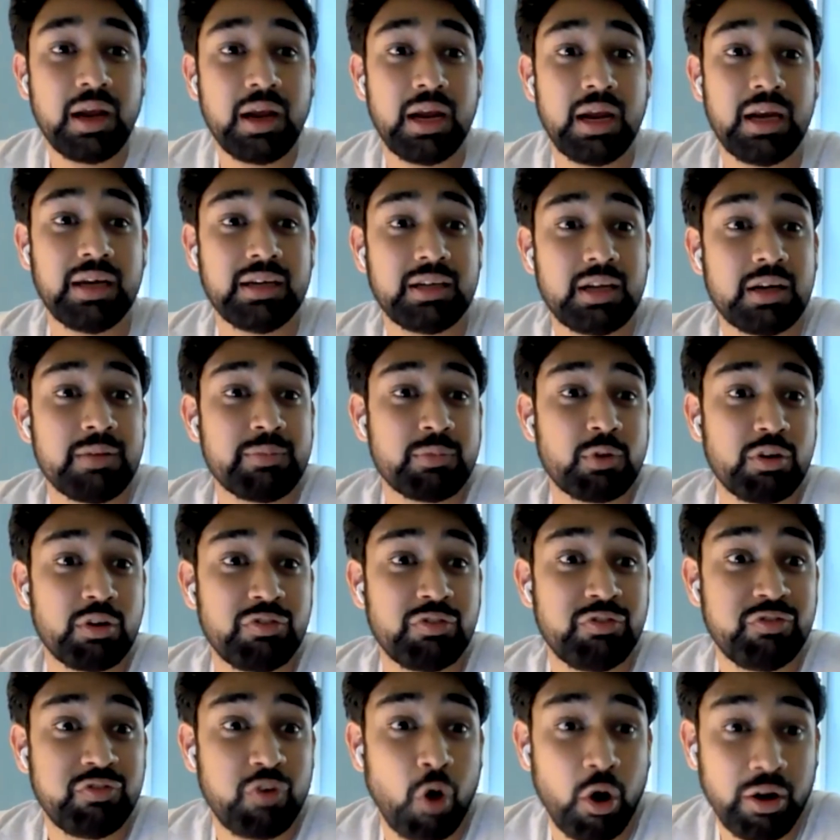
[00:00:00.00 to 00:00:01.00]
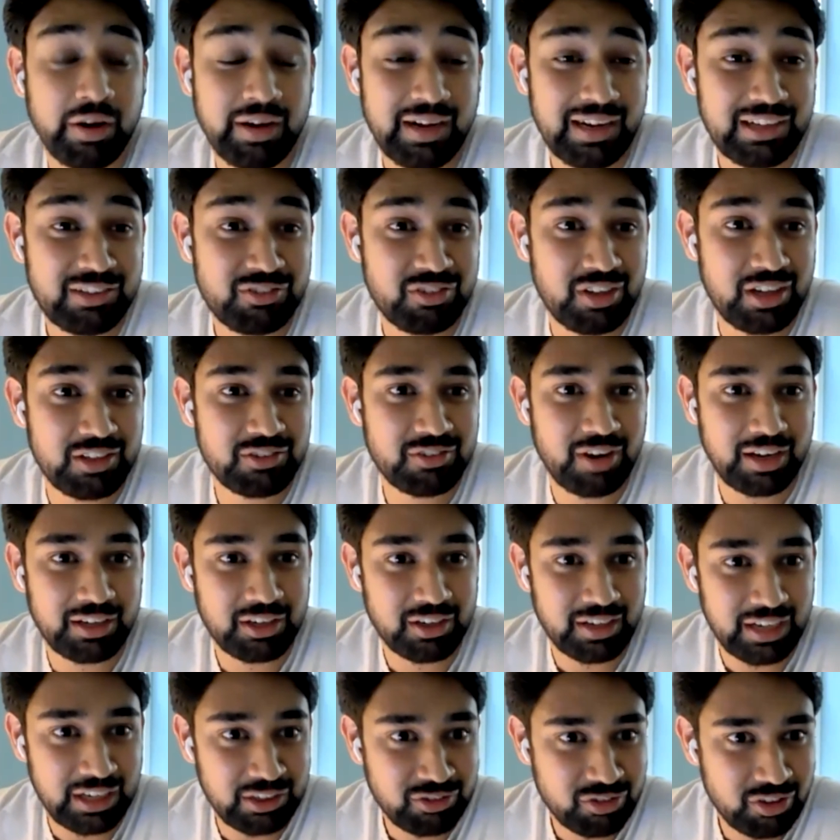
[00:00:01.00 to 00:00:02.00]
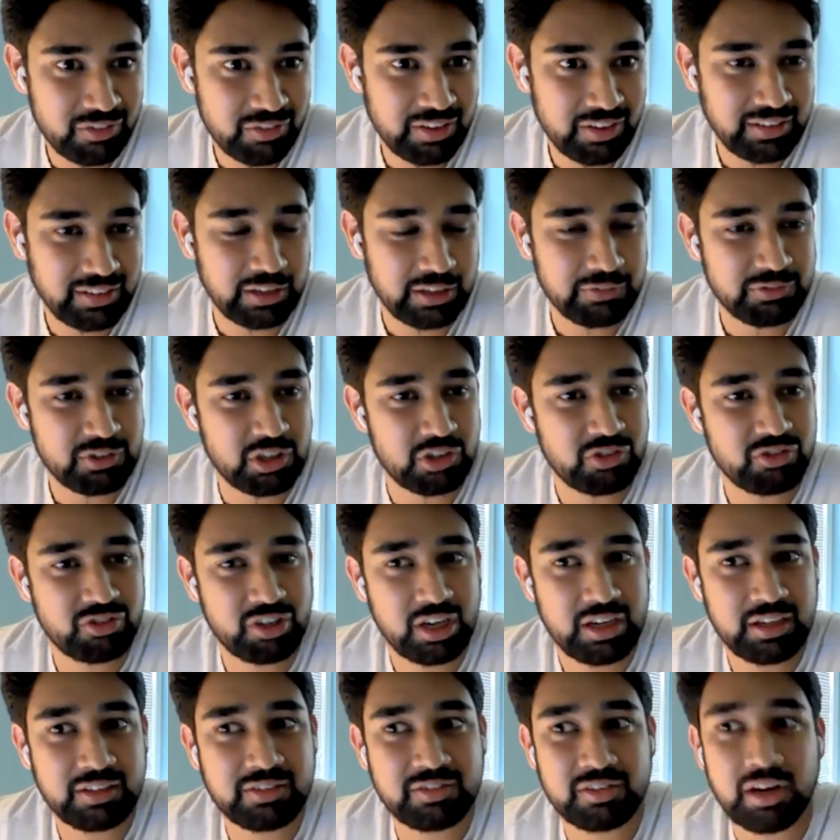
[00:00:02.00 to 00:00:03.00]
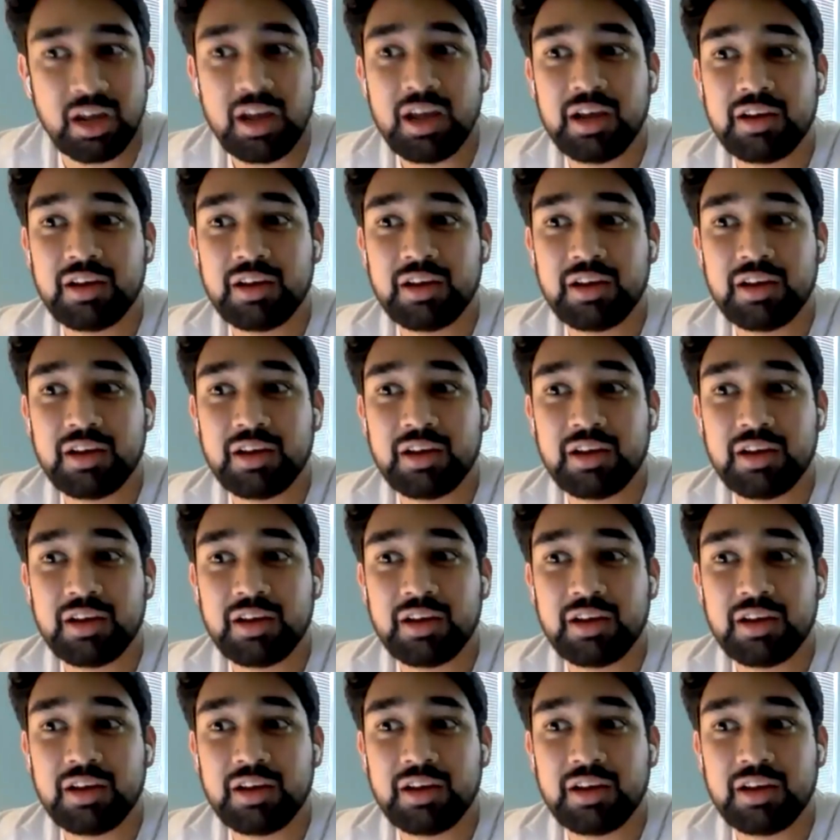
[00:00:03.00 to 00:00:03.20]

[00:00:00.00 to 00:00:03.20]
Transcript: In terms of foreign exchange regulations that they've just changed,